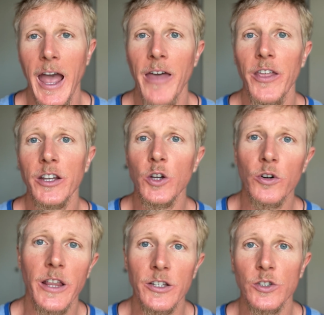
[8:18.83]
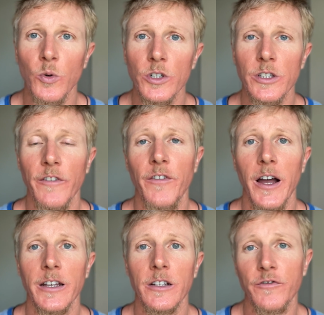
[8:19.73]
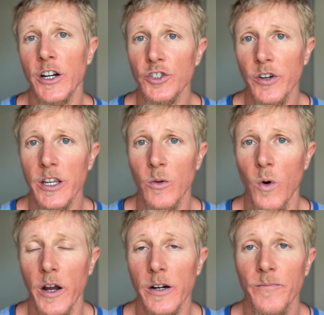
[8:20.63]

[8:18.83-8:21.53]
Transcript: and then go to that source to find fresh drinking water.